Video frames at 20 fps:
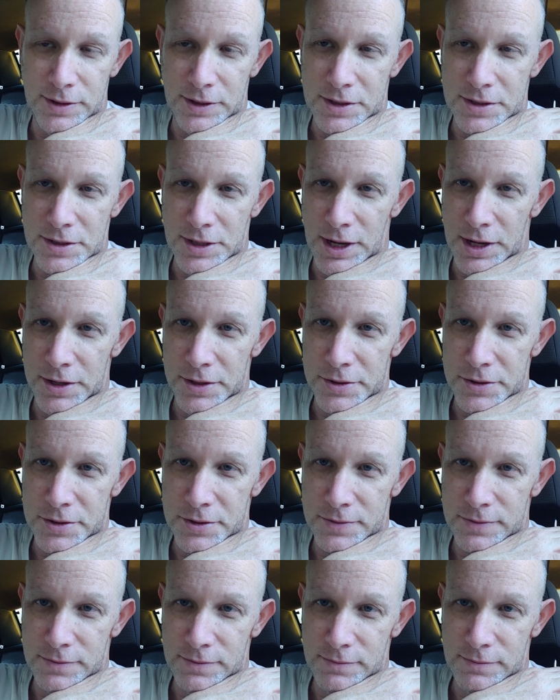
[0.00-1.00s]
it's not
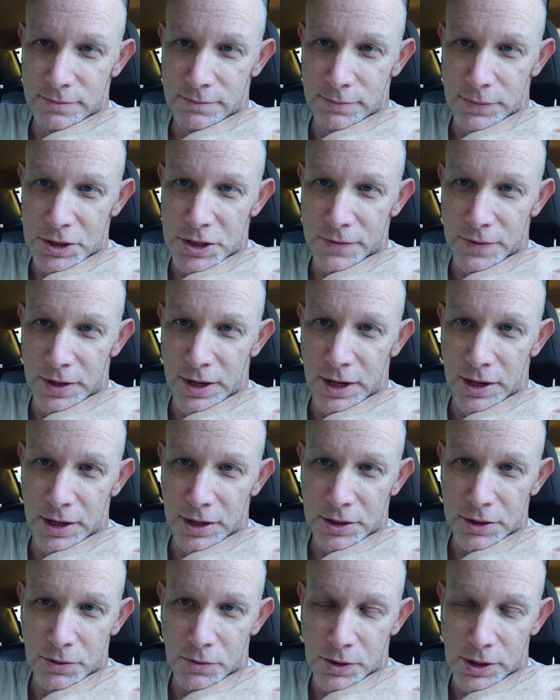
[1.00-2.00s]
as much of a
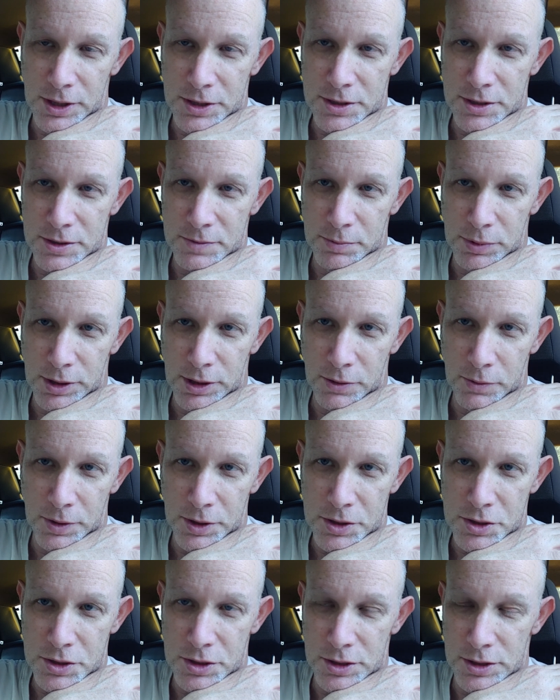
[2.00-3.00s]
headache to watch as Blair
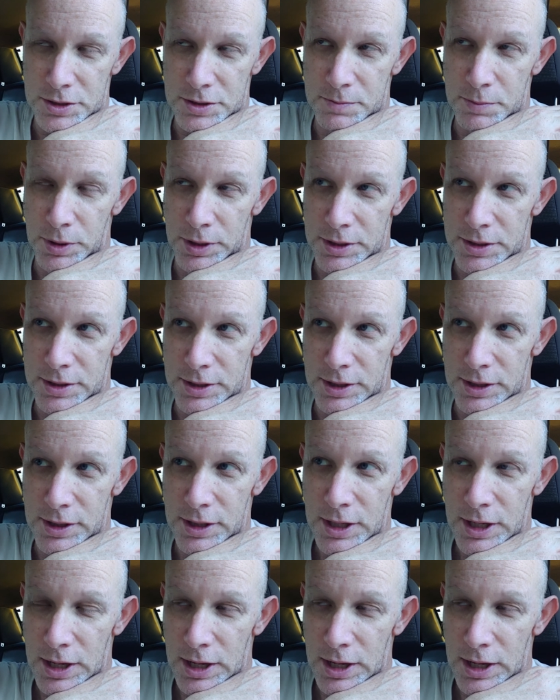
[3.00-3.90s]
Witch is, but uh,